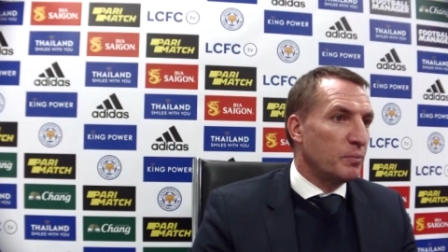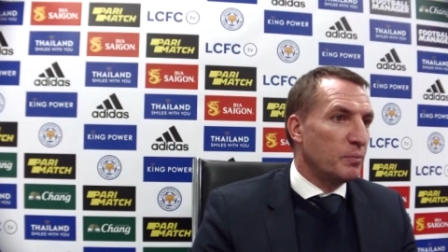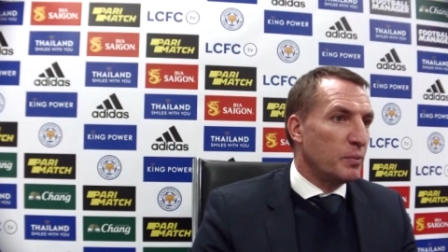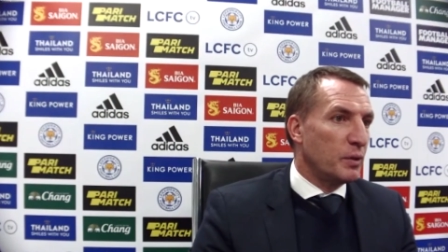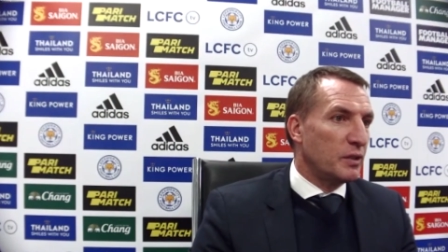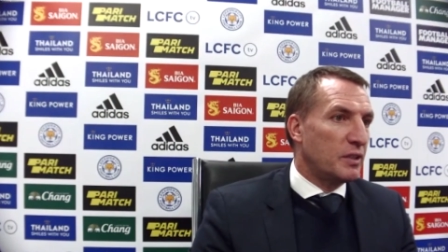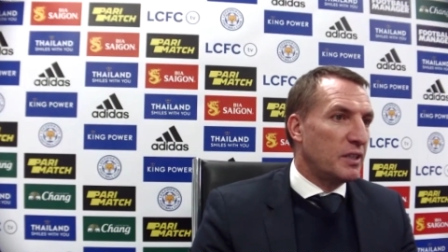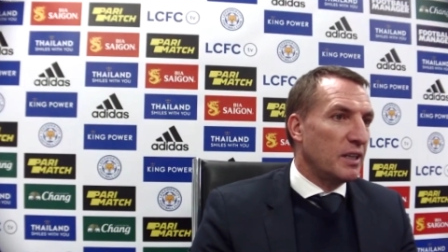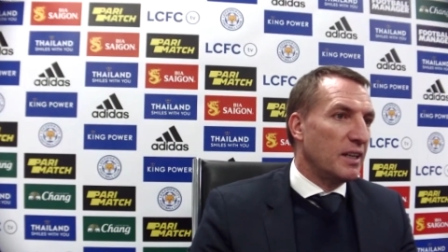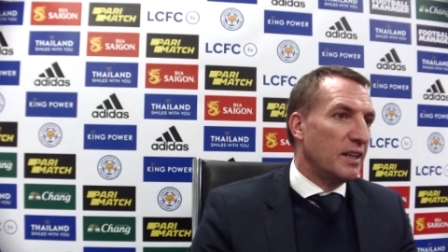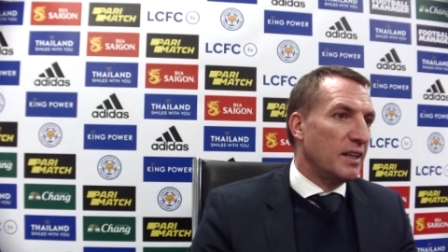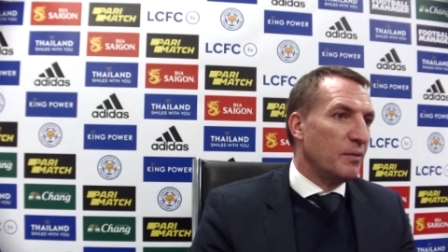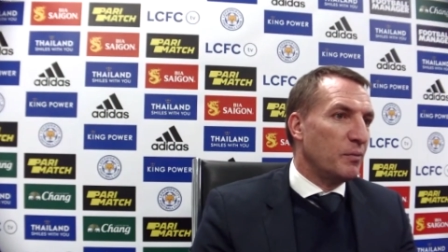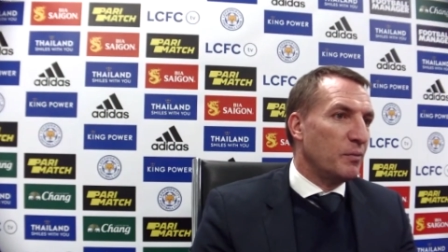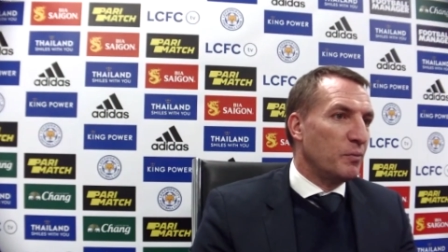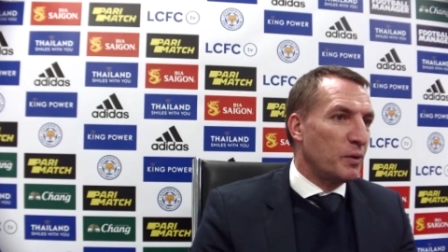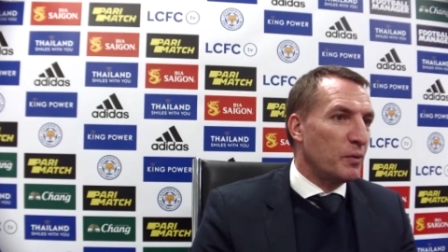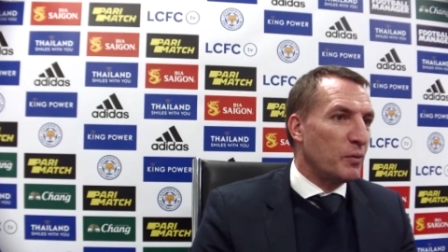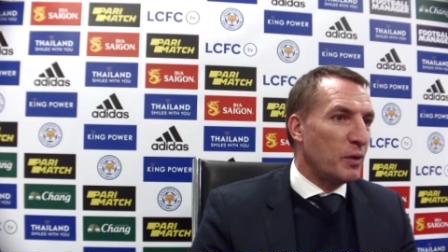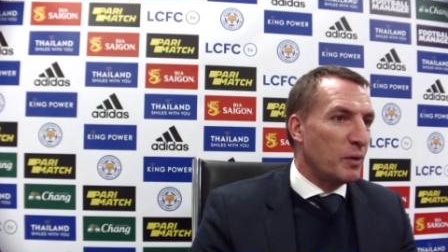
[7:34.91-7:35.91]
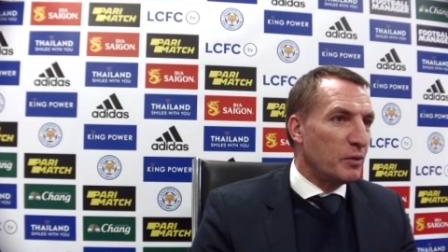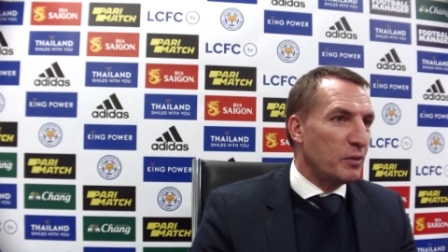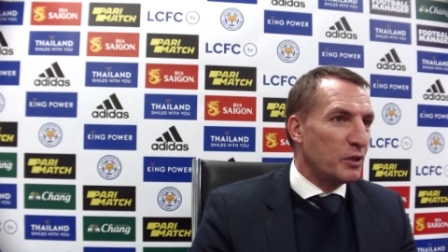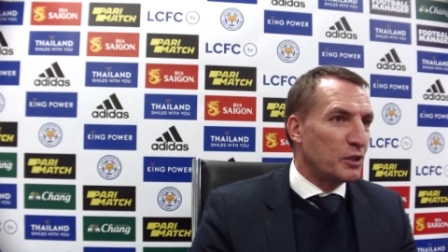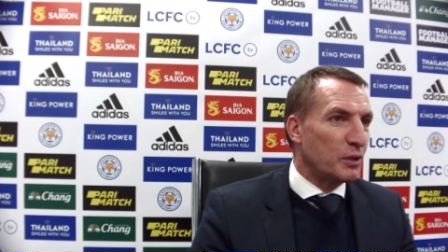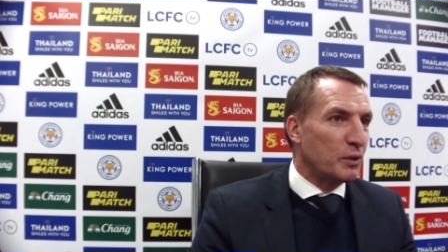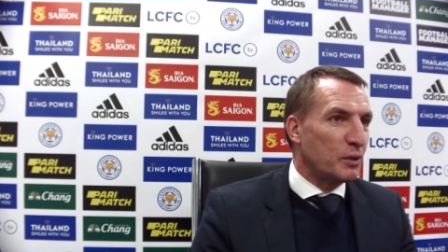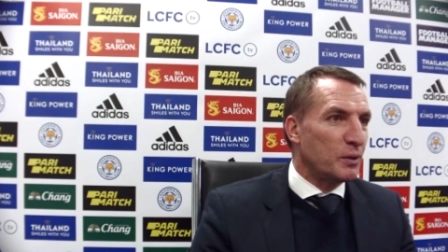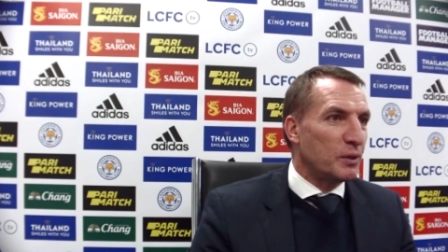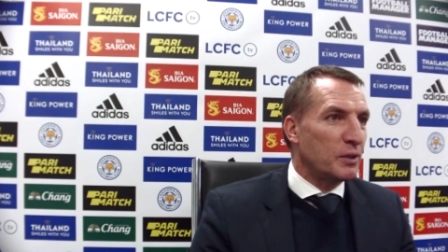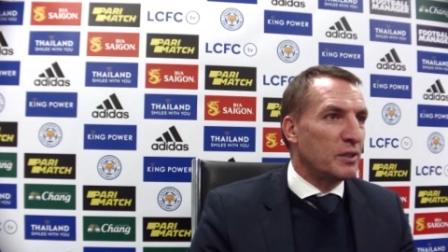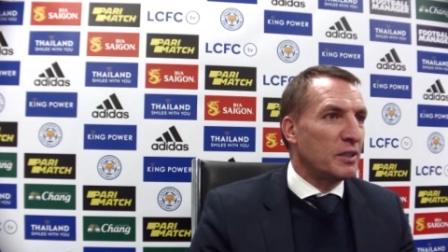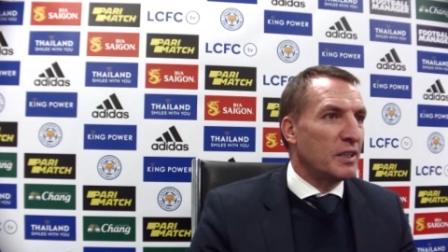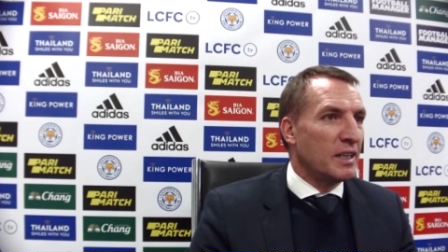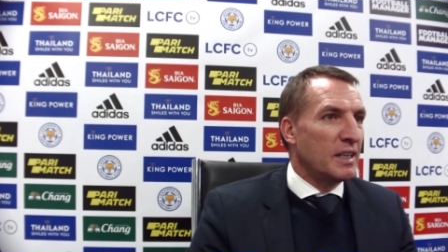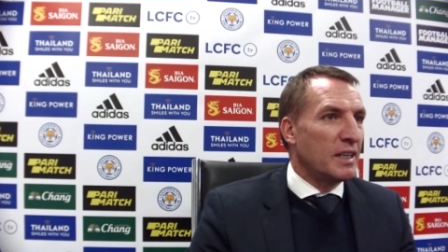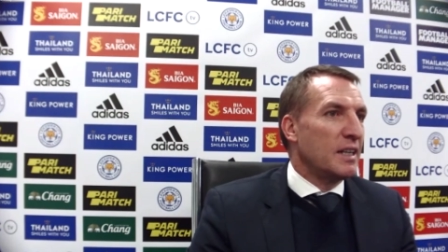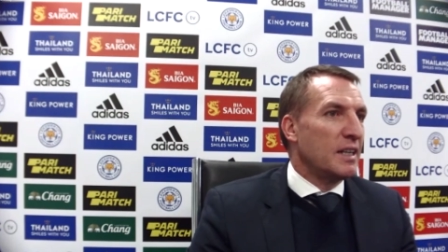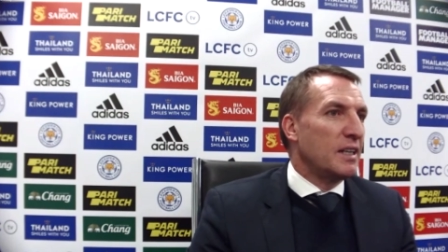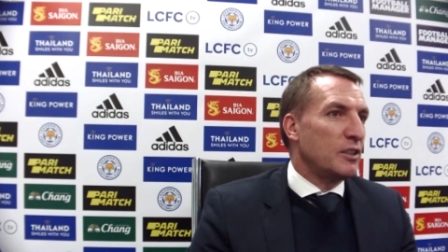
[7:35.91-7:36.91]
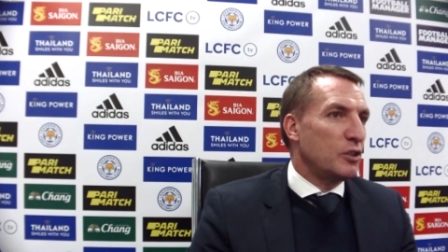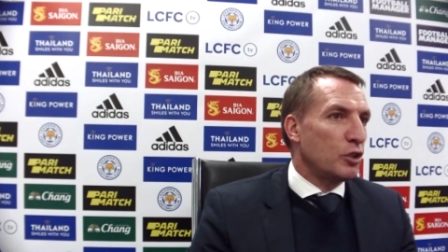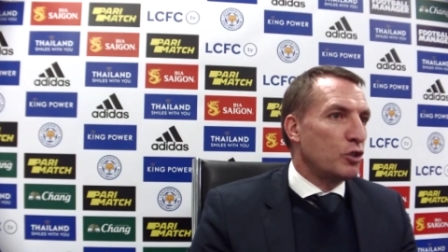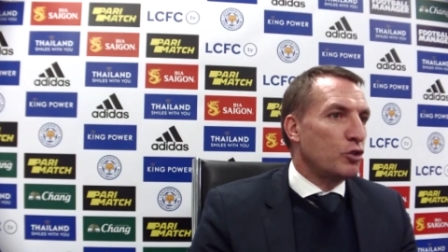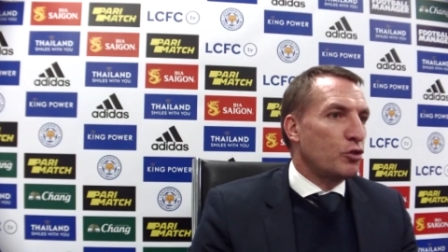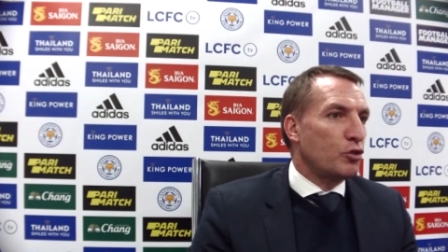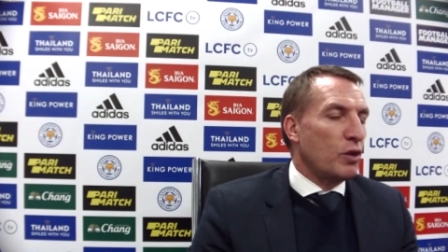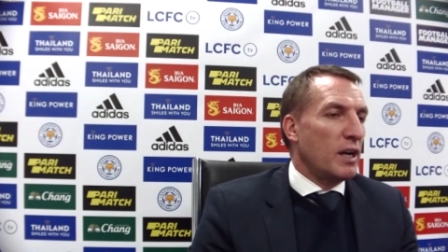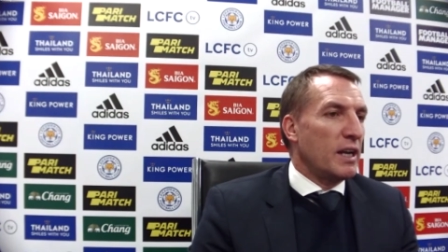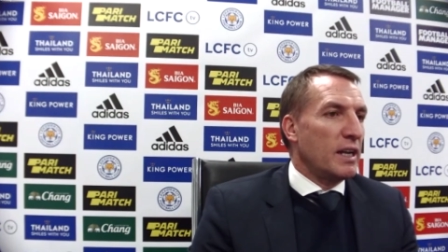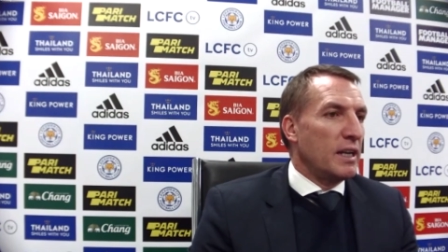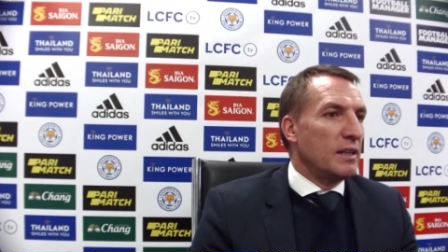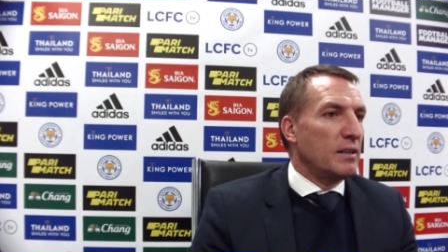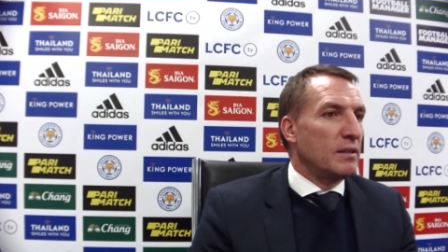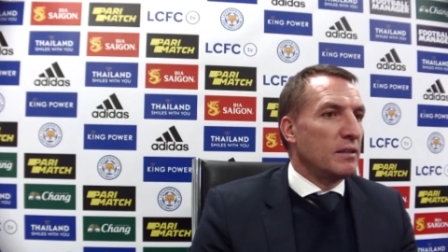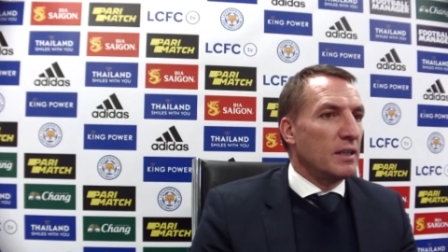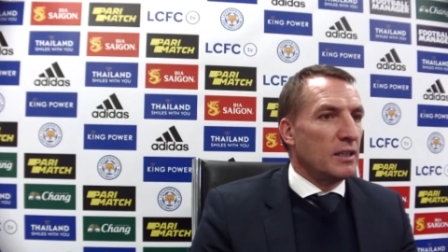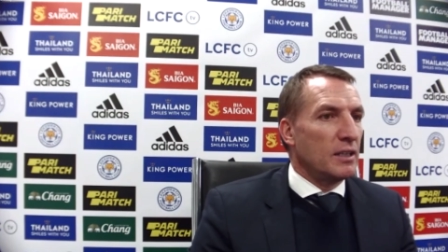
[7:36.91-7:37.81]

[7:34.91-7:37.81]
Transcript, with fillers: but uh, but when we score, just try and,